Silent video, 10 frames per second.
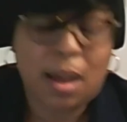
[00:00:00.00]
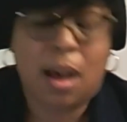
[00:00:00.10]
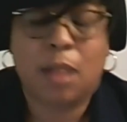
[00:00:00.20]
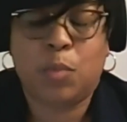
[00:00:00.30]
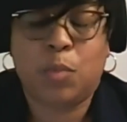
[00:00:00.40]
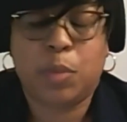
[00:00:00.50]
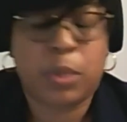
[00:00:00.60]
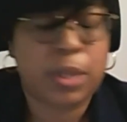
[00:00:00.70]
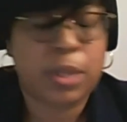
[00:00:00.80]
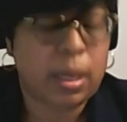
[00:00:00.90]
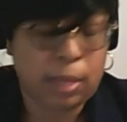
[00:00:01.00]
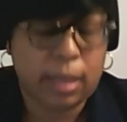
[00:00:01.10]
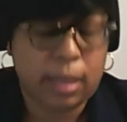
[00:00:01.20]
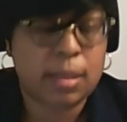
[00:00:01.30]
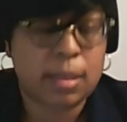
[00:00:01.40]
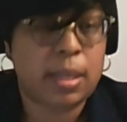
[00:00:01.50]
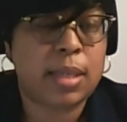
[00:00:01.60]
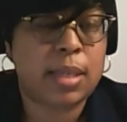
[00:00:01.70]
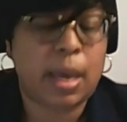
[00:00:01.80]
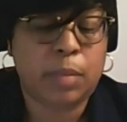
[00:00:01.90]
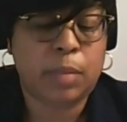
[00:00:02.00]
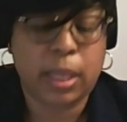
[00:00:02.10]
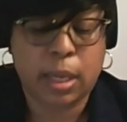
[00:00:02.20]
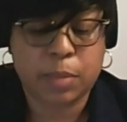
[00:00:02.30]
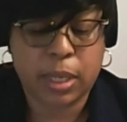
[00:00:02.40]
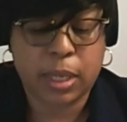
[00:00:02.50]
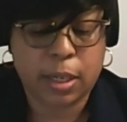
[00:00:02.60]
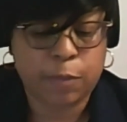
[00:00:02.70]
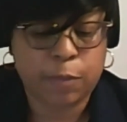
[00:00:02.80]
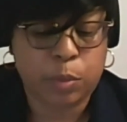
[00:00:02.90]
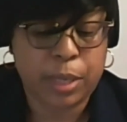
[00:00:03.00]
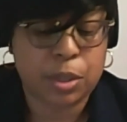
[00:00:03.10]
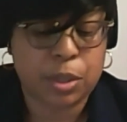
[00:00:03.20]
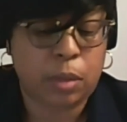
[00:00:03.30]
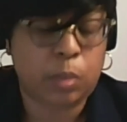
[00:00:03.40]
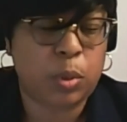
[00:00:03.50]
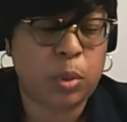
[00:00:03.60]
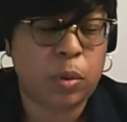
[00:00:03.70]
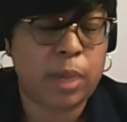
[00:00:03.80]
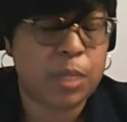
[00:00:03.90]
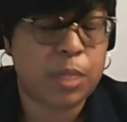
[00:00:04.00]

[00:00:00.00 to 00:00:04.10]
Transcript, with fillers: Um, we push out, like I said, timely and updated information on the programs and